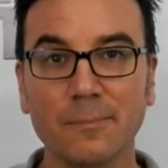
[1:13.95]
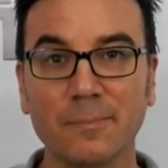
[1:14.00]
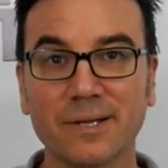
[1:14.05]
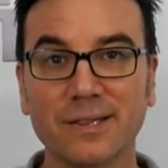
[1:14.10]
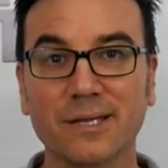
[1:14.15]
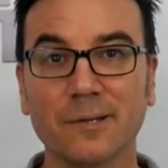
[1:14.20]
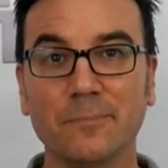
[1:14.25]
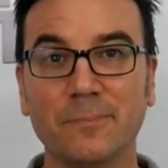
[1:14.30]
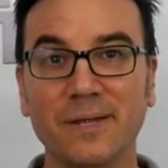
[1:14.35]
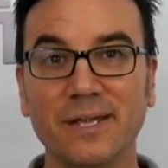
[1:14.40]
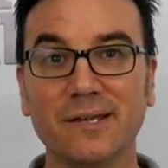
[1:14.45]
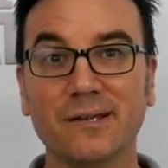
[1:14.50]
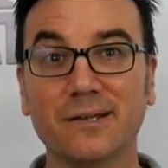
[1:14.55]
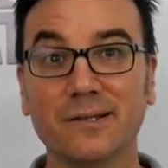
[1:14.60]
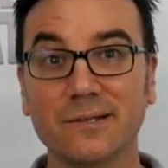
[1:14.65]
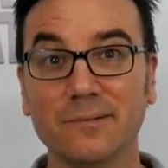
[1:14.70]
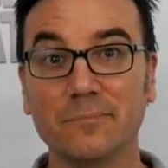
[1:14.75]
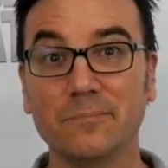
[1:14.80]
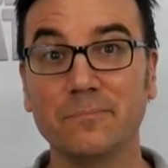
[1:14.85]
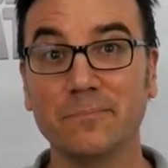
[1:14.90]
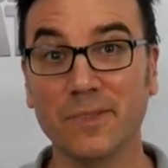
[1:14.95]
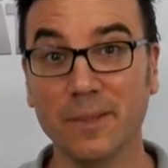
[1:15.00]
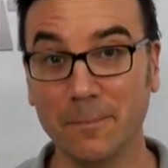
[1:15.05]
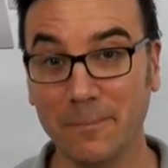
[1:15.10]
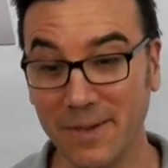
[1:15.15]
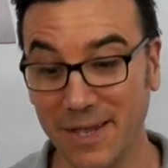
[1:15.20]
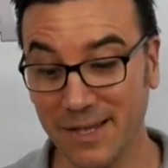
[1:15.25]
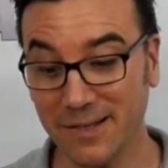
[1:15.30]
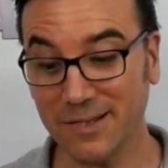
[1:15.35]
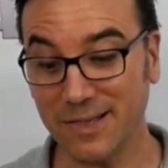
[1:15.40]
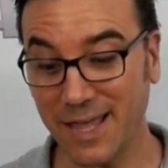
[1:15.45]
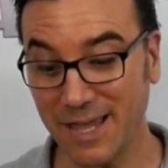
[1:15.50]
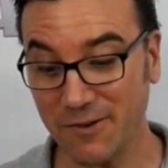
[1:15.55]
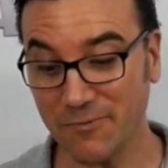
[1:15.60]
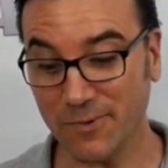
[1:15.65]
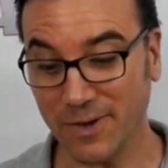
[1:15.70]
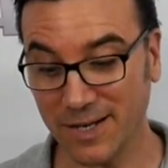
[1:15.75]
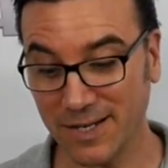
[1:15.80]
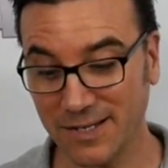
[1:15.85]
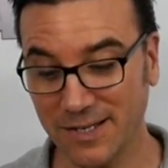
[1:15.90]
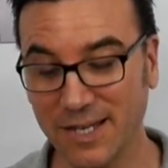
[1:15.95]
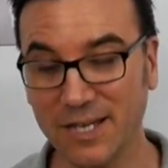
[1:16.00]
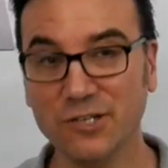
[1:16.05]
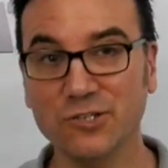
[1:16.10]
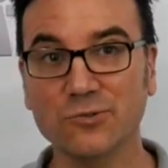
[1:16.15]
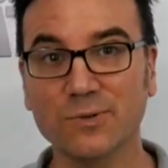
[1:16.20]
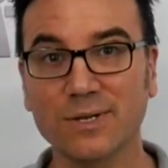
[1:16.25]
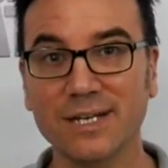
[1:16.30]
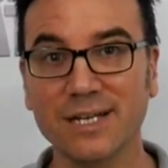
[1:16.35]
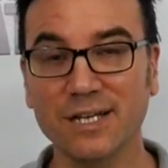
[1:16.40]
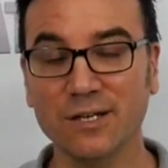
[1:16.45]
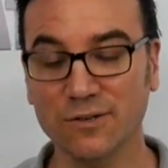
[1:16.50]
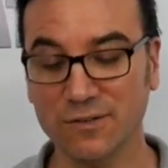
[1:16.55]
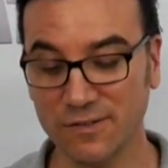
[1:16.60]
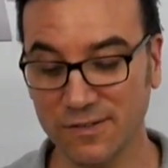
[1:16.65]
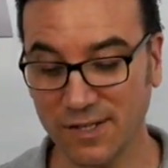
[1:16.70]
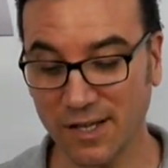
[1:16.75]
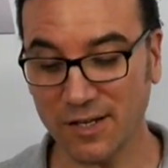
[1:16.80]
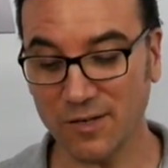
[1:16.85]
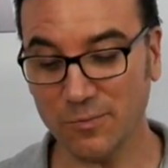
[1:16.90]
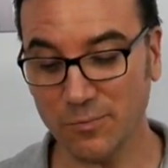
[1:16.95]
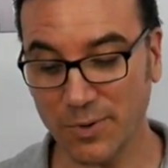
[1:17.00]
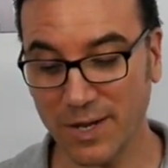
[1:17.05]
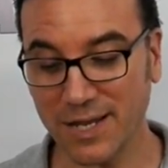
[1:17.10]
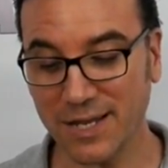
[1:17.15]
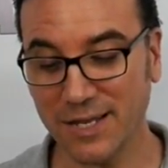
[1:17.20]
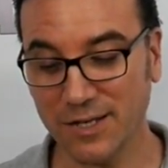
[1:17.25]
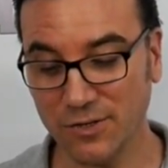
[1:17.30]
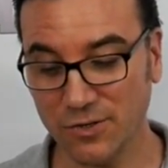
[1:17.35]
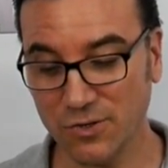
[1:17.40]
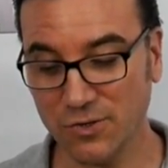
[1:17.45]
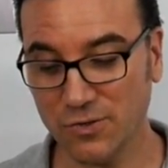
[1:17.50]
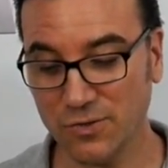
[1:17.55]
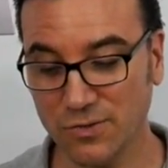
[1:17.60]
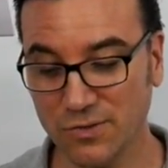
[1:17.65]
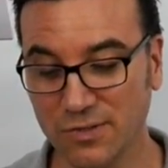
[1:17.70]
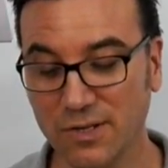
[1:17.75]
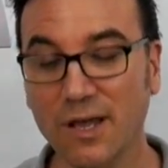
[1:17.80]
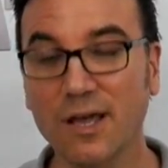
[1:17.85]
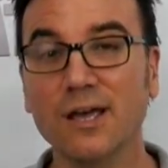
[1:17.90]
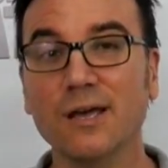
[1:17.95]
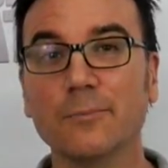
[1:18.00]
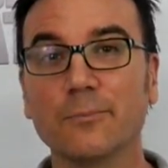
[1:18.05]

But the big the big late running danger in here, Suddenbreakingnews,